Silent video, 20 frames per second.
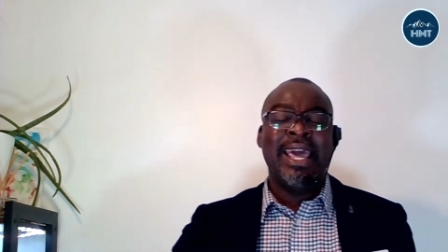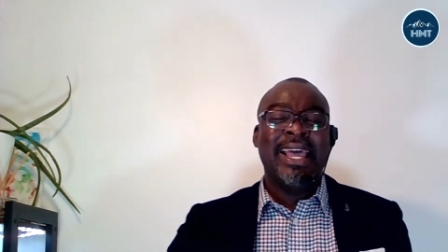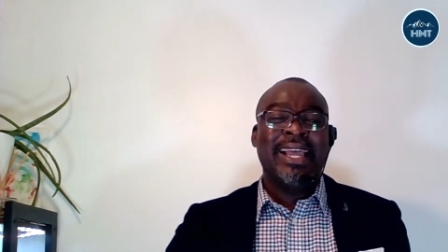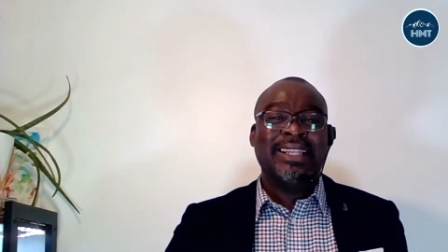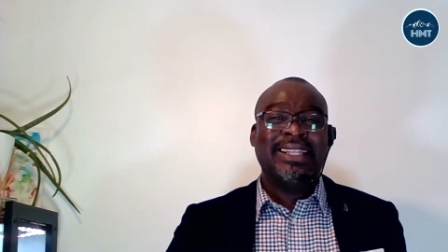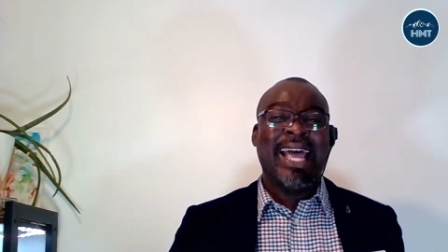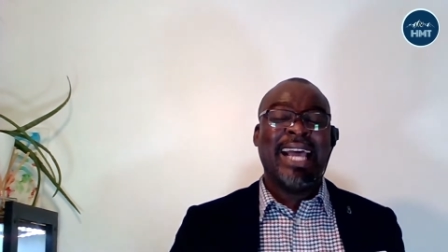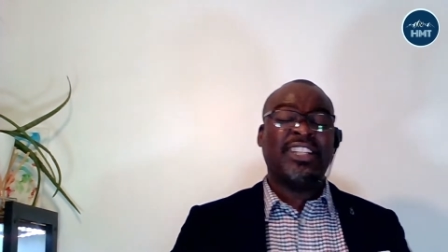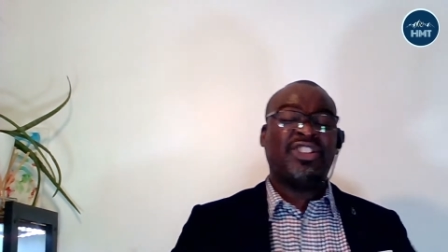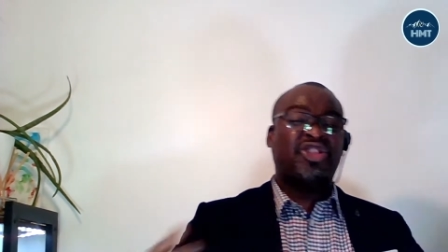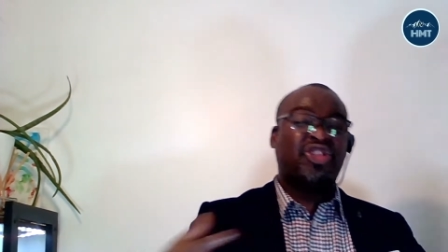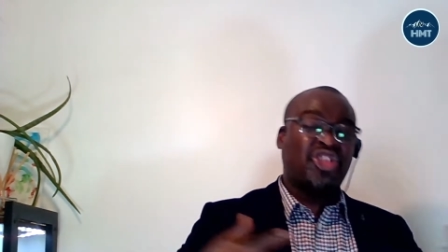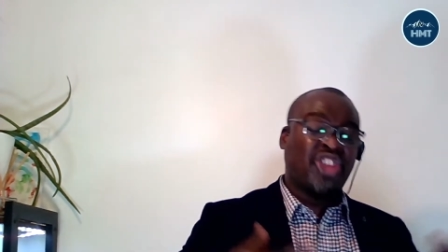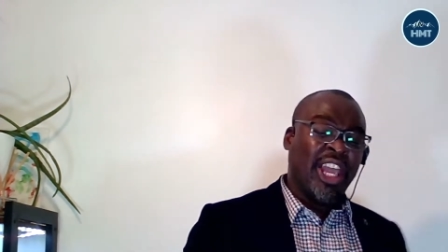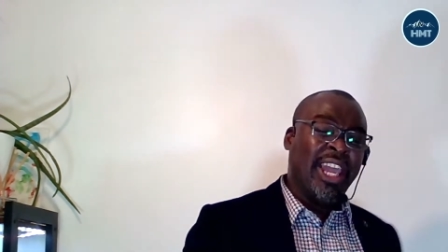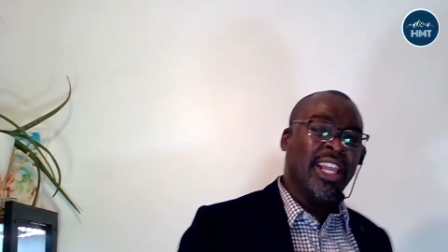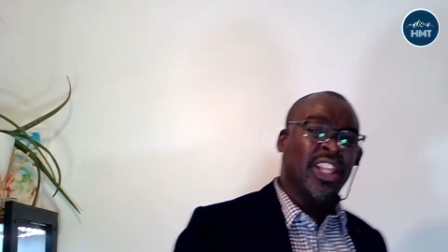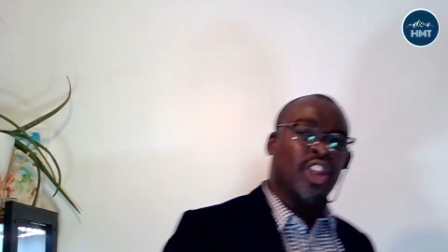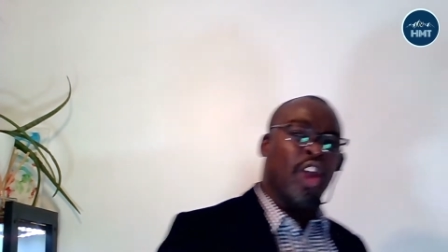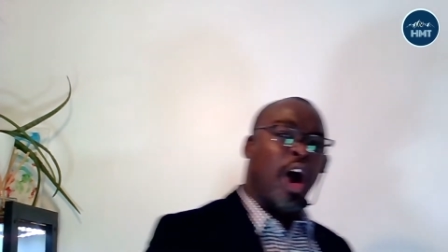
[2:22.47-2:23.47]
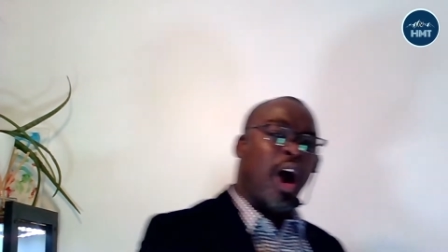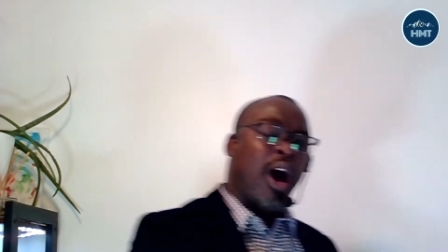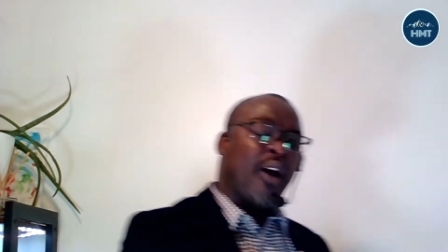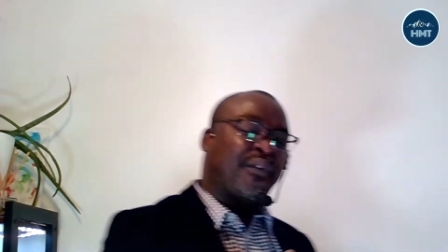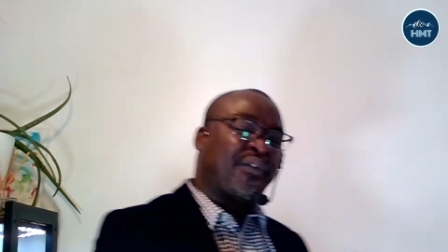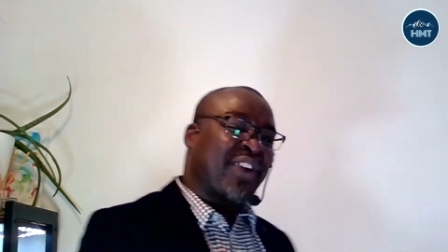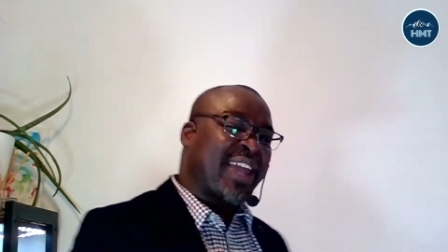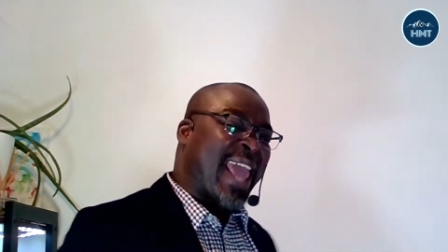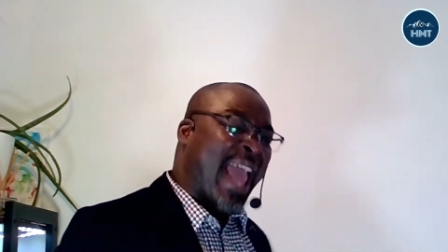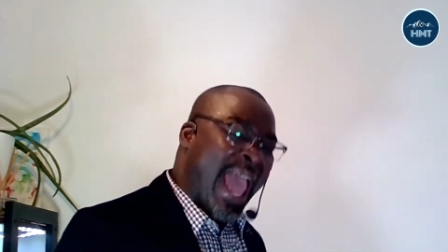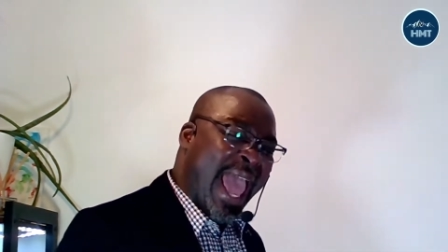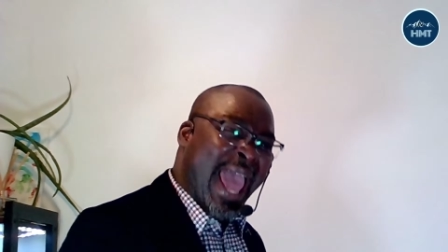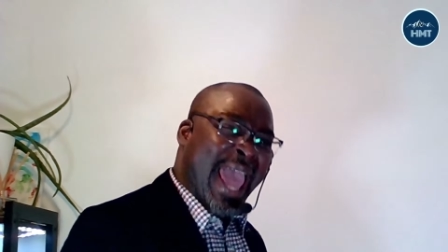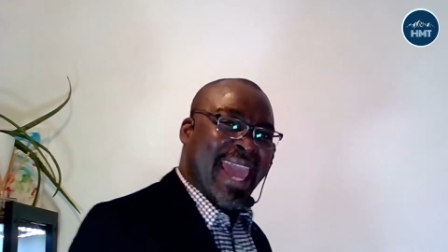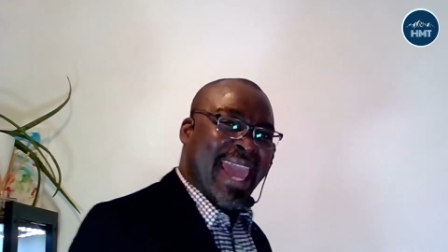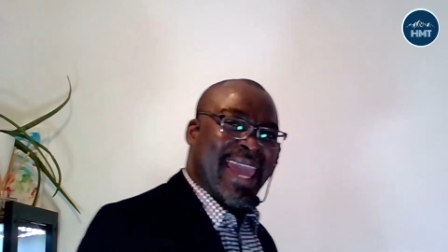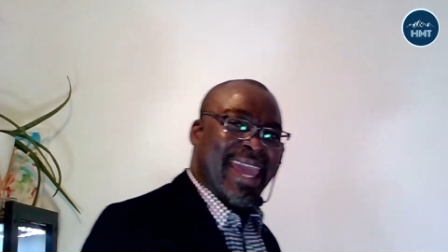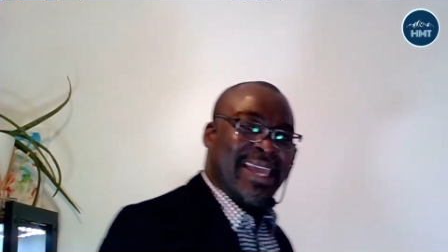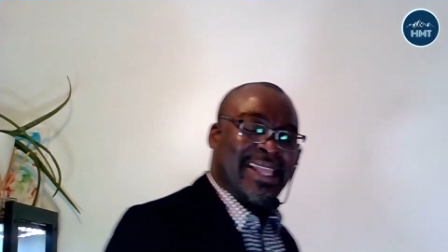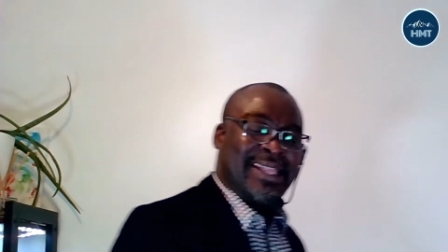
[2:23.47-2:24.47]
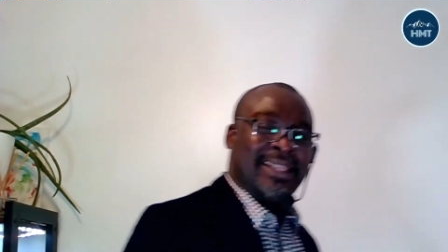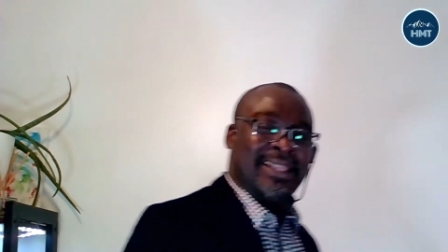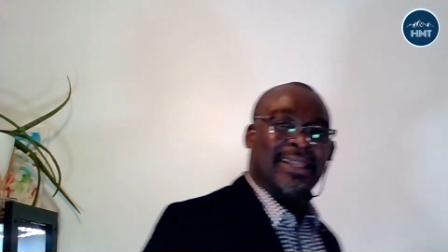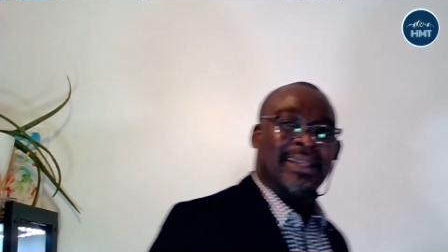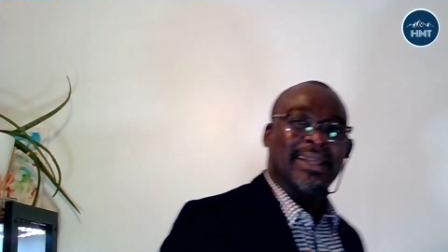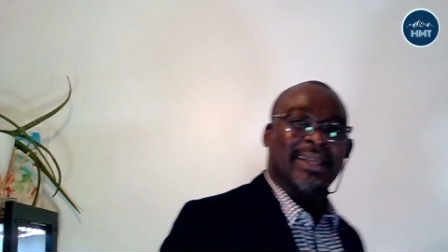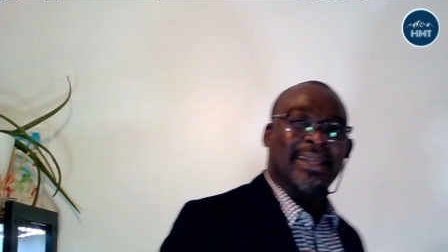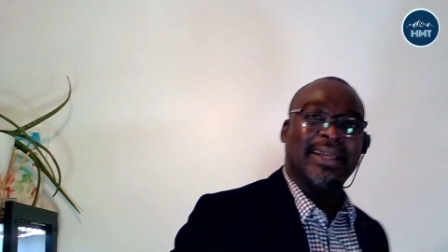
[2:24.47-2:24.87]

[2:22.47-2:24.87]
The sin of Cain